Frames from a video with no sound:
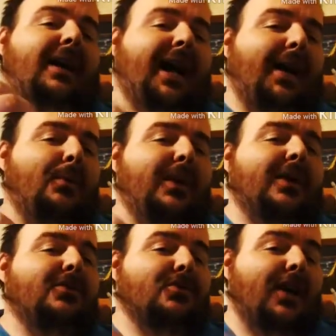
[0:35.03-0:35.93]
I
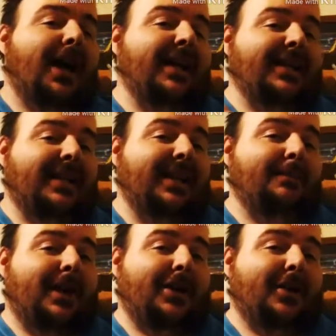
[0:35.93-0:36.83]
will try to get
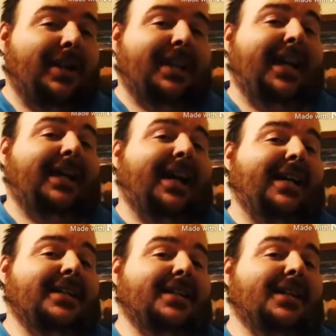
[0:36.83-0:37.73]
better at that,
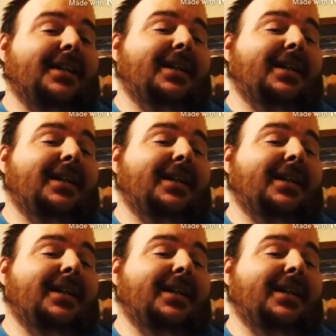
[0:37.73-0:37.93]
guys.